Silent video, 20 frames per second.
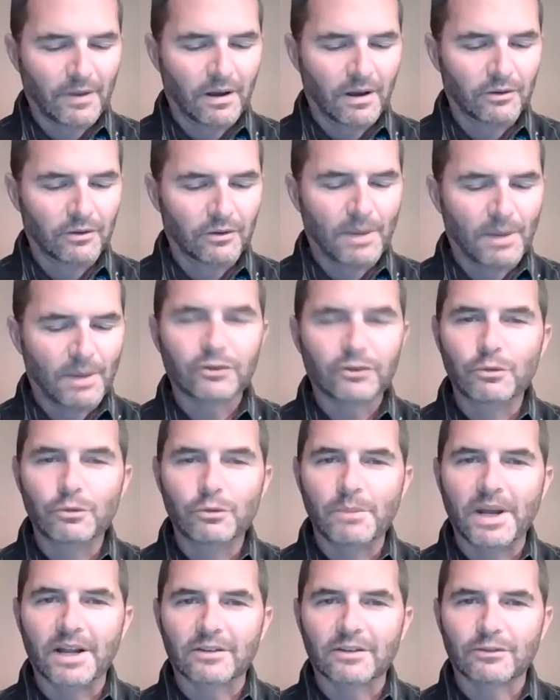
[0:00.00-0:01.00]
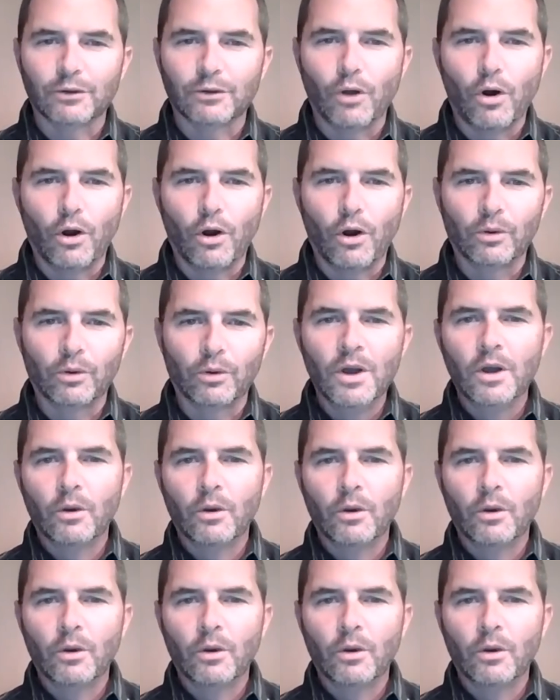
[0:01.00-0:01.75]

it was about 2 minutes long,